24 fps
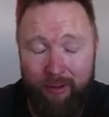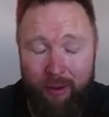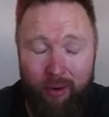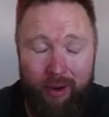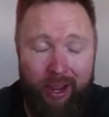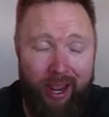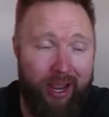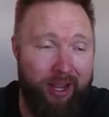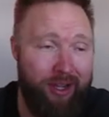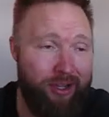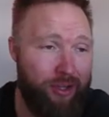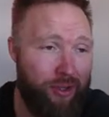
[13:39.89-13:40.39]

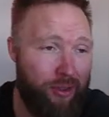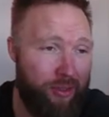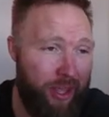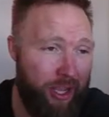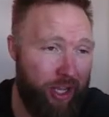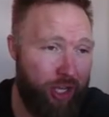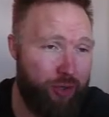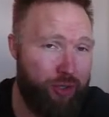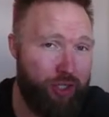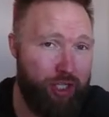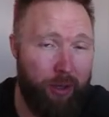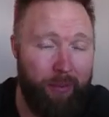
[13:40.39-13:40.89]
Okay, thank
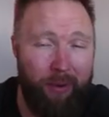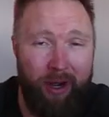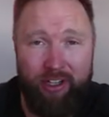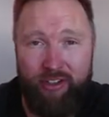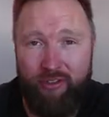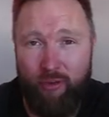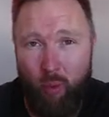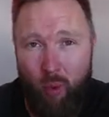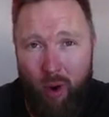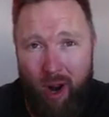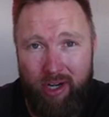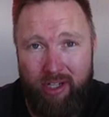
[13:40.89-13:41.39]
you so much
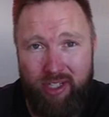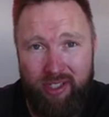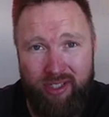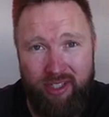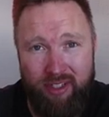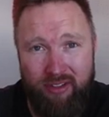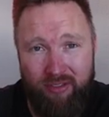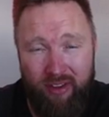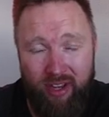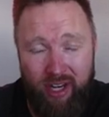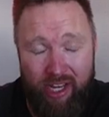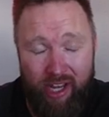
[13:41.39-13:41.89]
for watching this
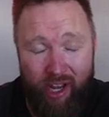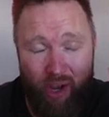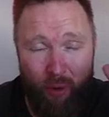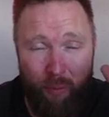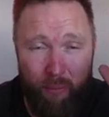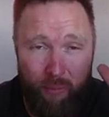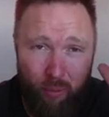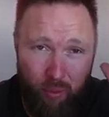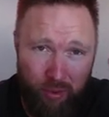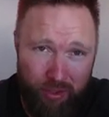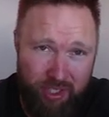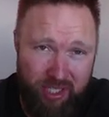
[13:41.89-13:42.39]
video.
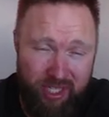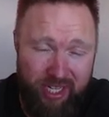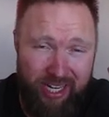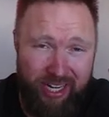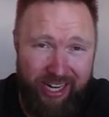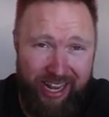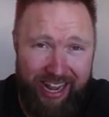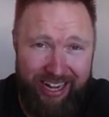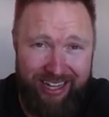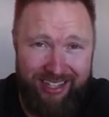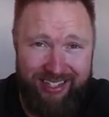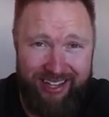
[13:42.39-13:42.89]
We'll see you
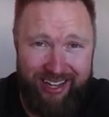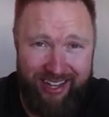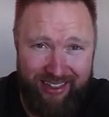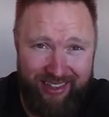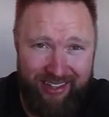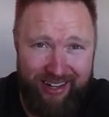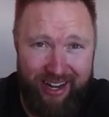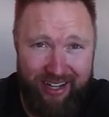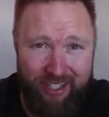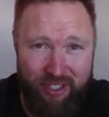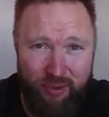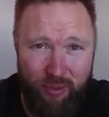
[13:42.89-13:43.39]
guys in the
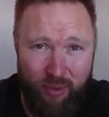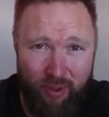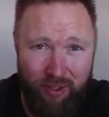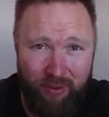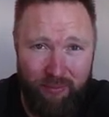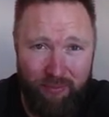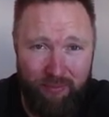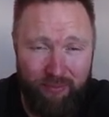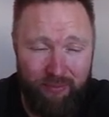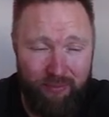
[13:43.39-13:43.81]
next one.